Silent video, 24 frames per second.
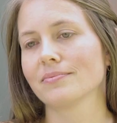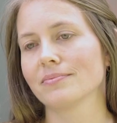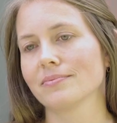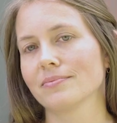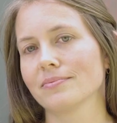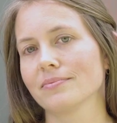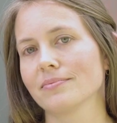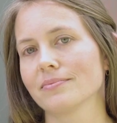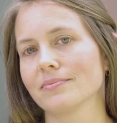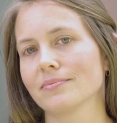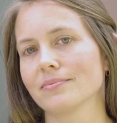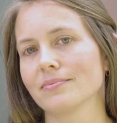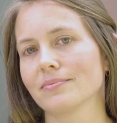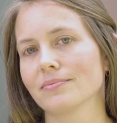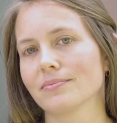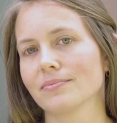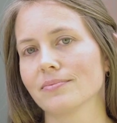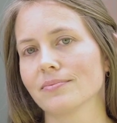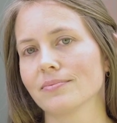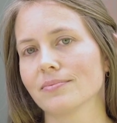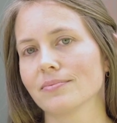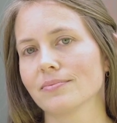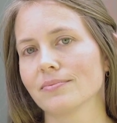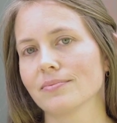
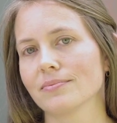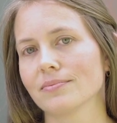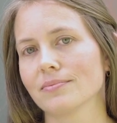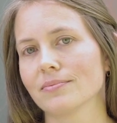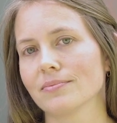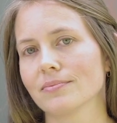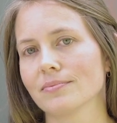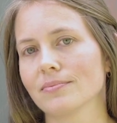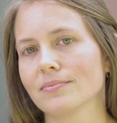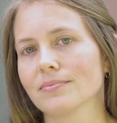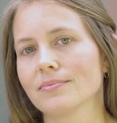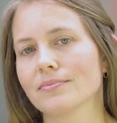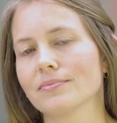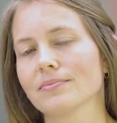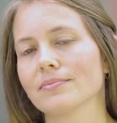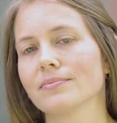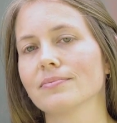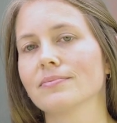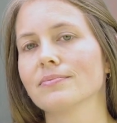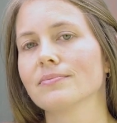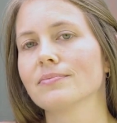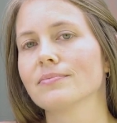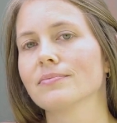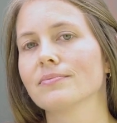
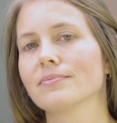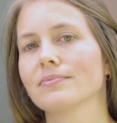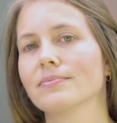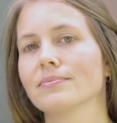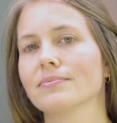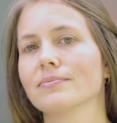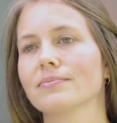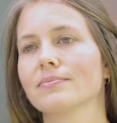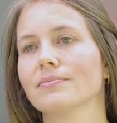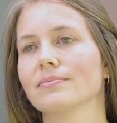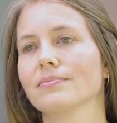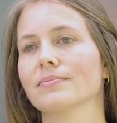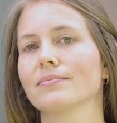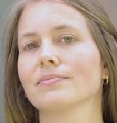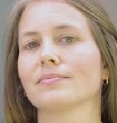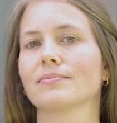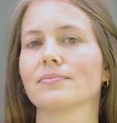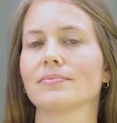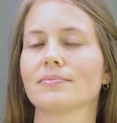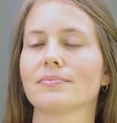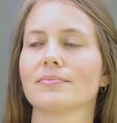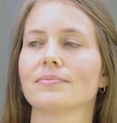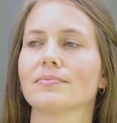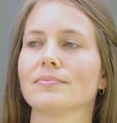
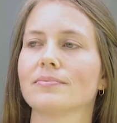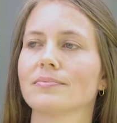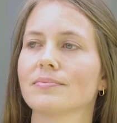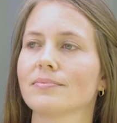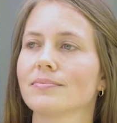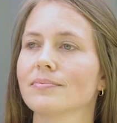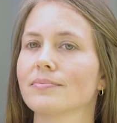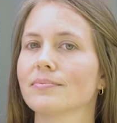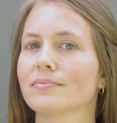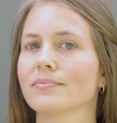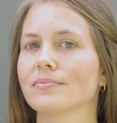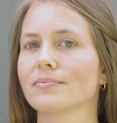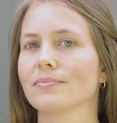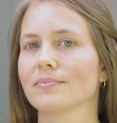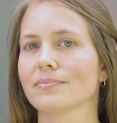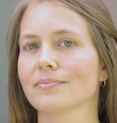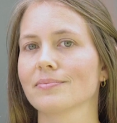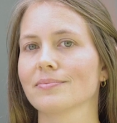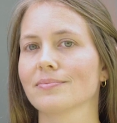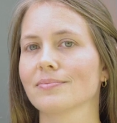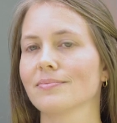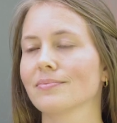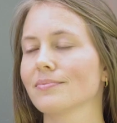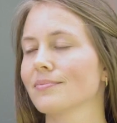
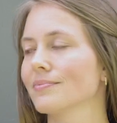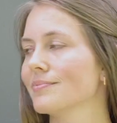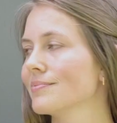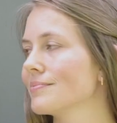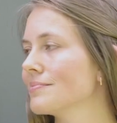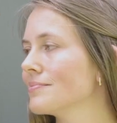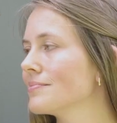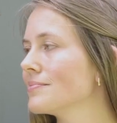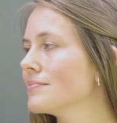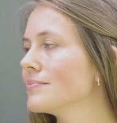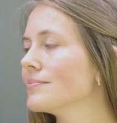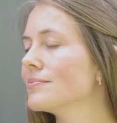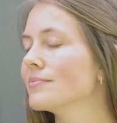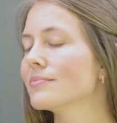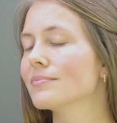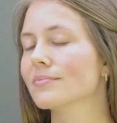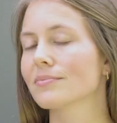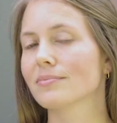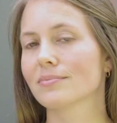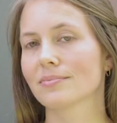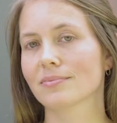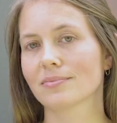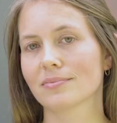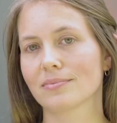
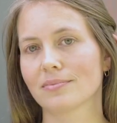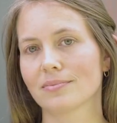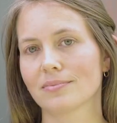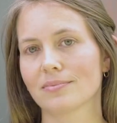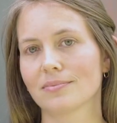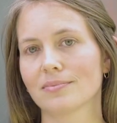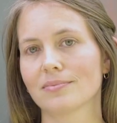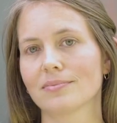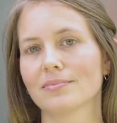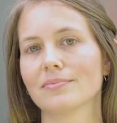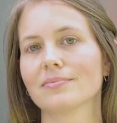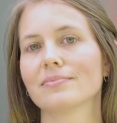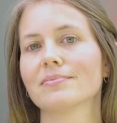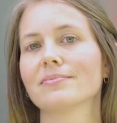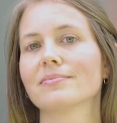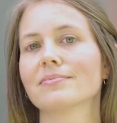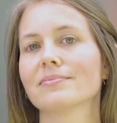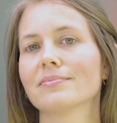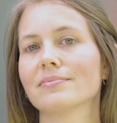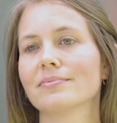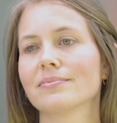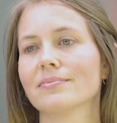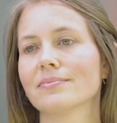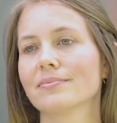
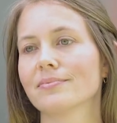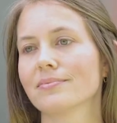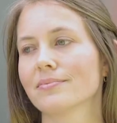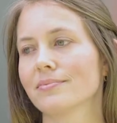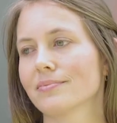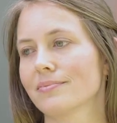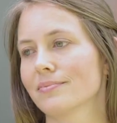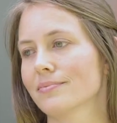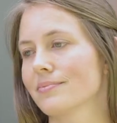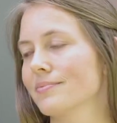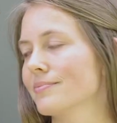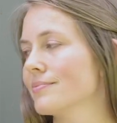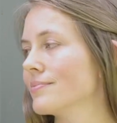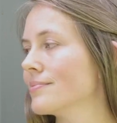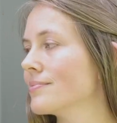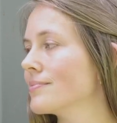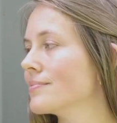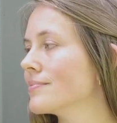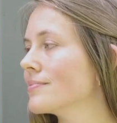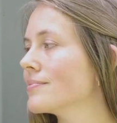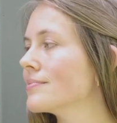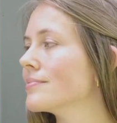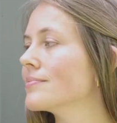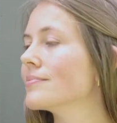
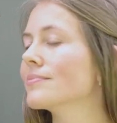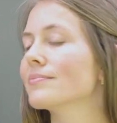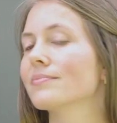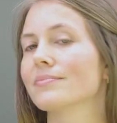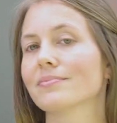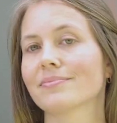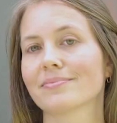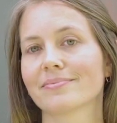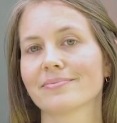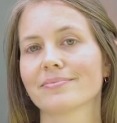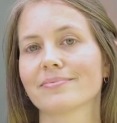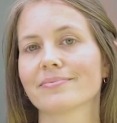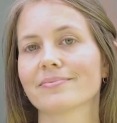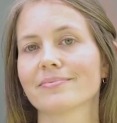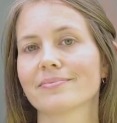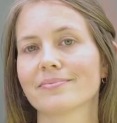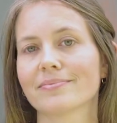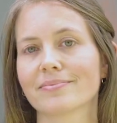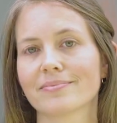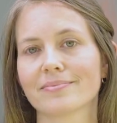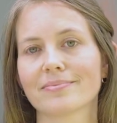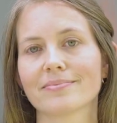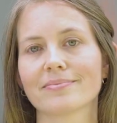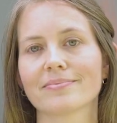
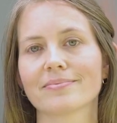(silent)